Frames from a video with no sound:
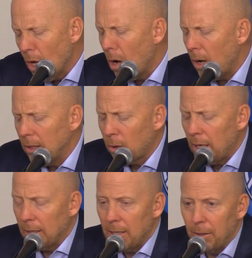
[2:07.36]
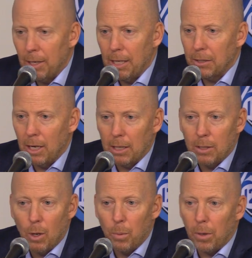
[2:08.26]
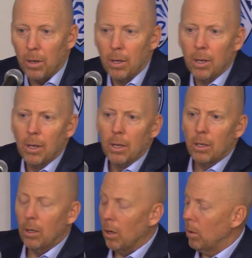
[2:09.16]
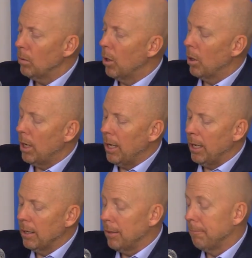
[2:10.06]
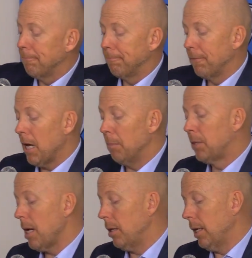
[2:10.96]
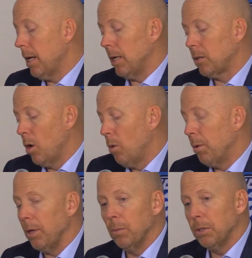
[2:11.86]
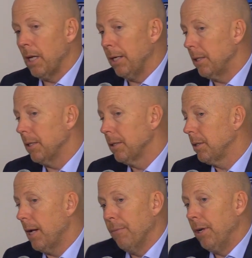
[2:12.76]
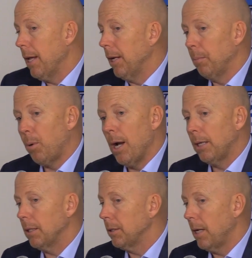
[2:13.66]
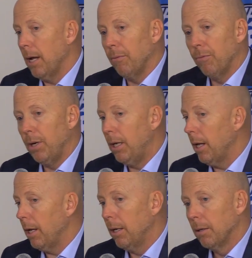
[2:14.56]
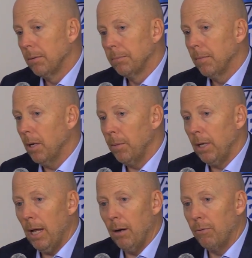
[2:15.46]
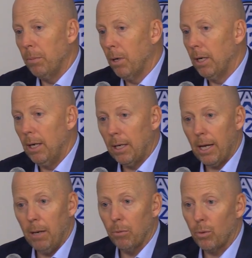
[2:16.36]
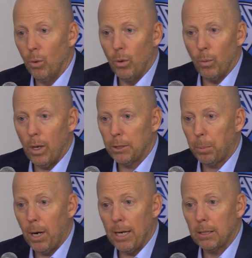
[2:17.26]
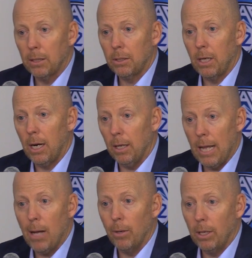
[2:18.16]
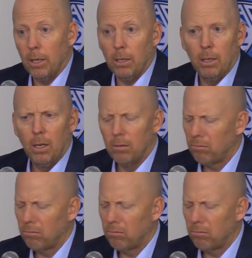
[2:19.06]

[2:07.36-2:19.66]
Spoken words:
No, I tried to tell you guys in October. You know, no, and I'm telling you, in October, it was like this. Every day in practice, every day. I mean, everybody that came through and watched practice that I allowed in,